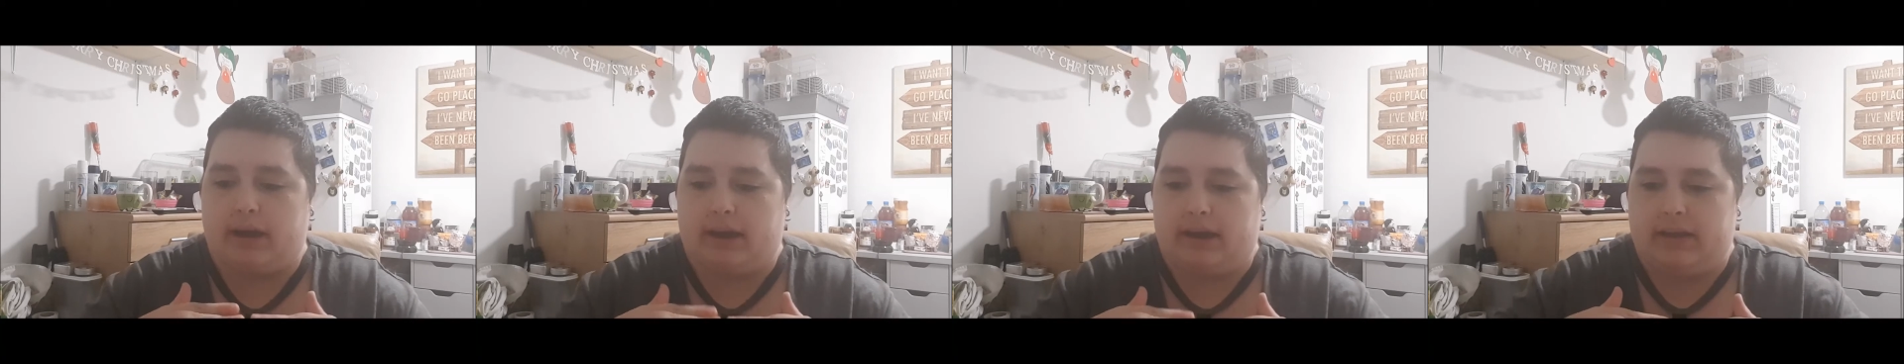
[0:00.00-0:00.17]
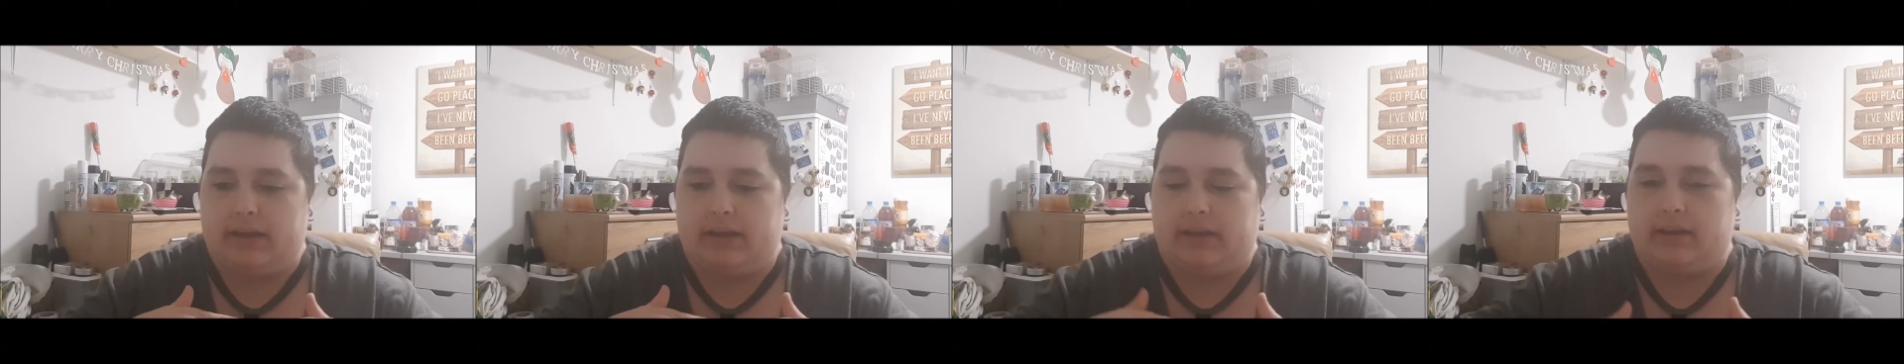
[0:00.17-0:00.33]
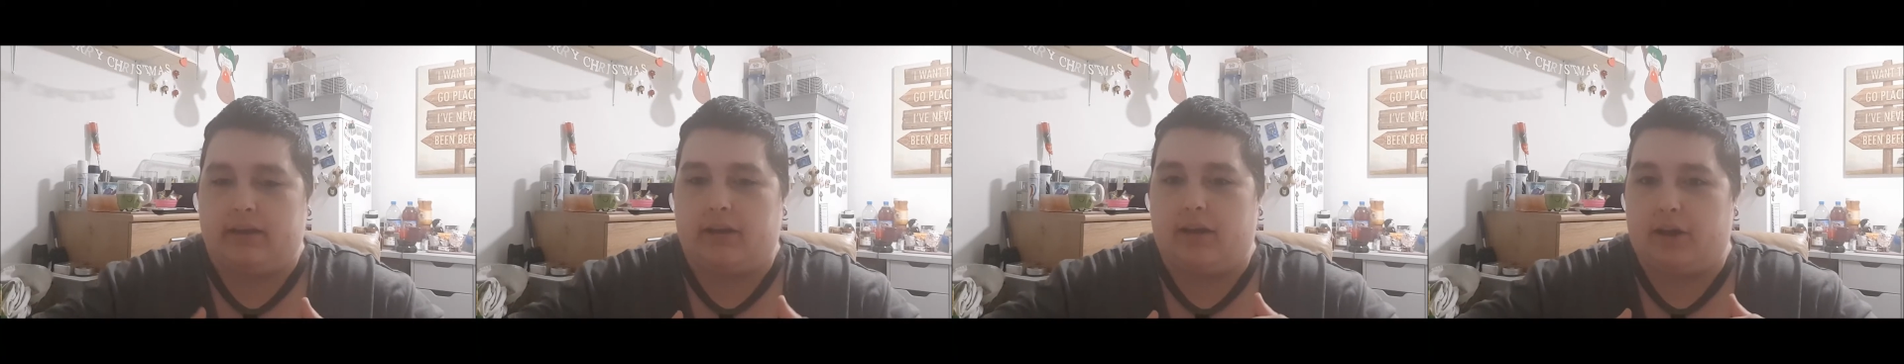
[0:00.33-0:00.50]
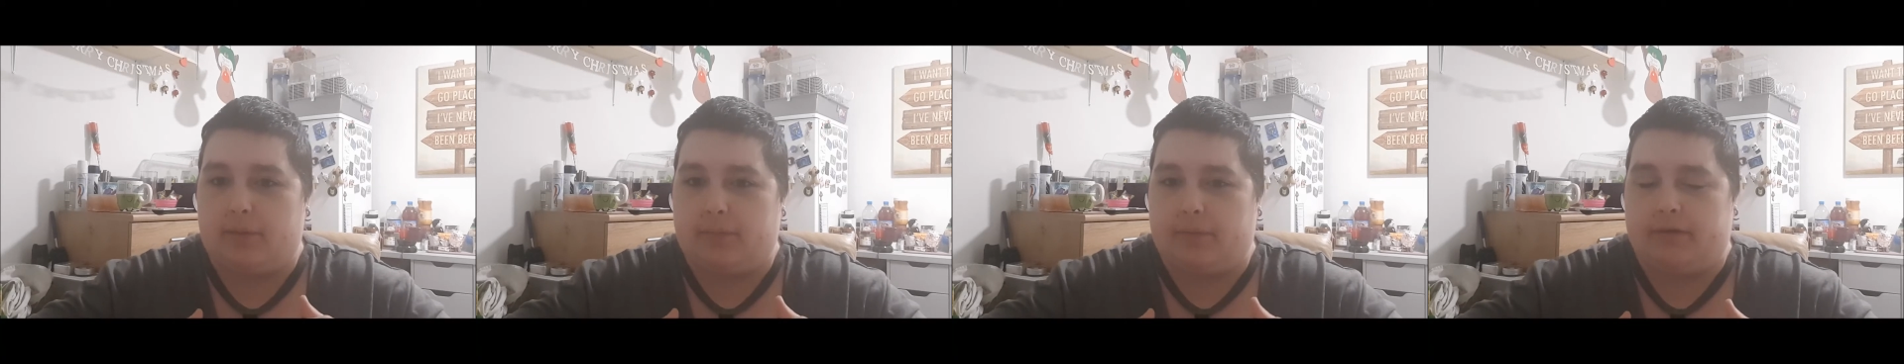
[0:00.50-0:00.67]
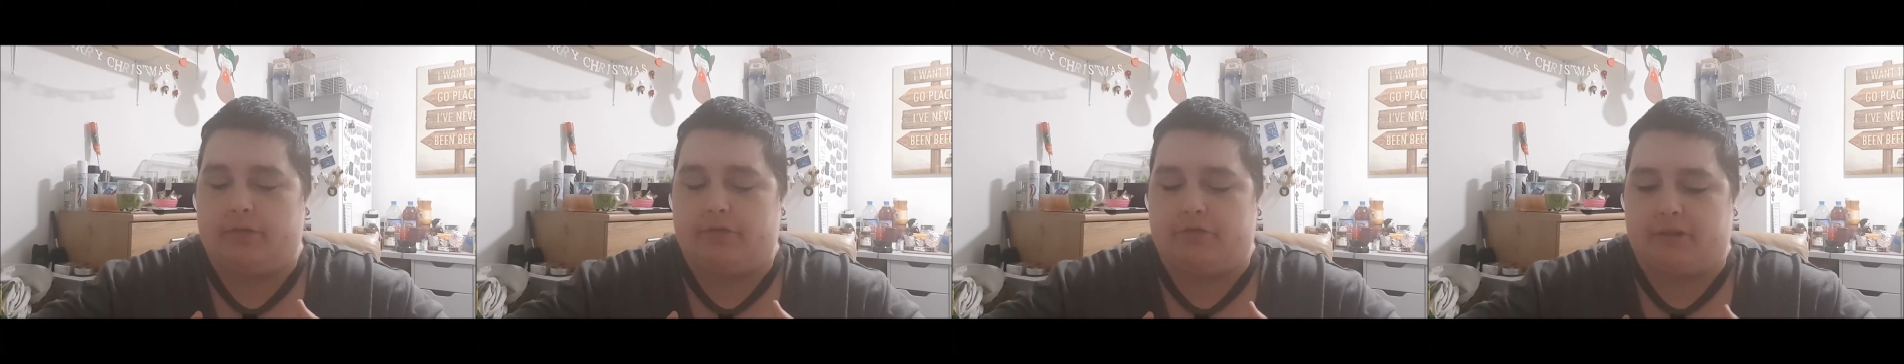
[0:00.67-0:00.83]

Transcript: a climbing